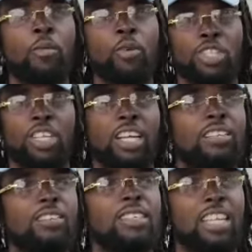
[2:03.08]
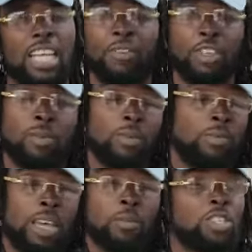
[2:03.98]
musician, then you have to just
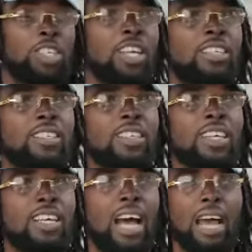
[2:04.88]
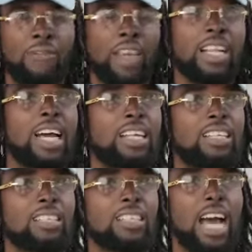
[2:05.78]
be a musician. I felt that.
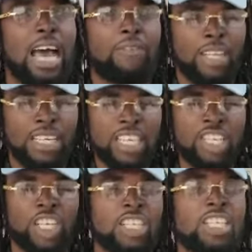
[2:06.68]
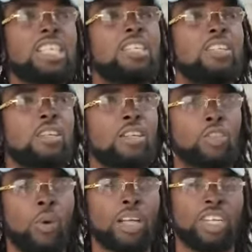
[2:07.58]
I felt a niche and a need
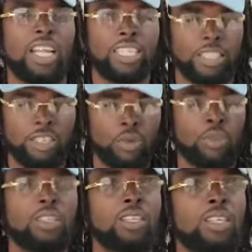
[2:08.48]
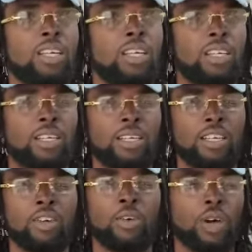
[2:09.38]
to actually execute,
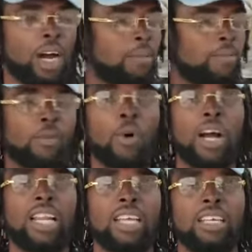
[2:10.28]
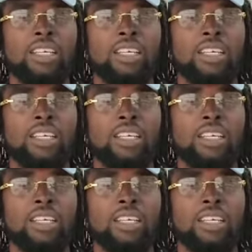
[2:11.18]
you know, vocally.